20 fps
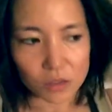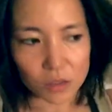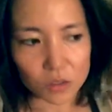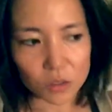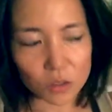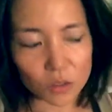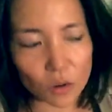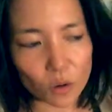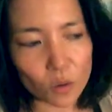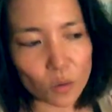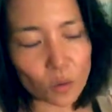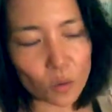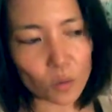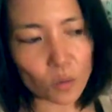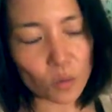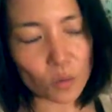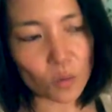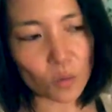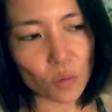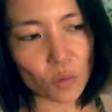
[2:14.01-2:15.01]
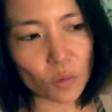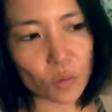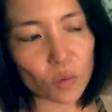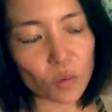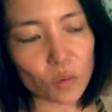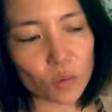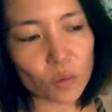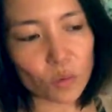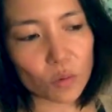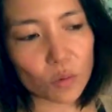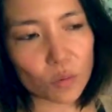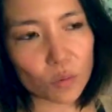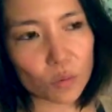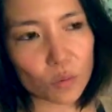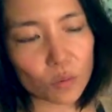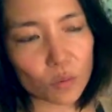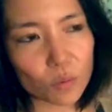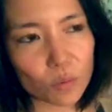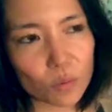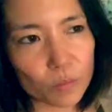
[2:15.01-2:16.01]
So,
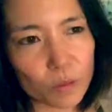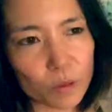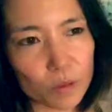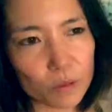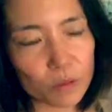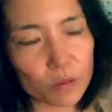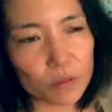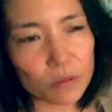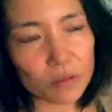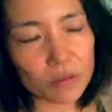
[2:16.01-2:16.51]
but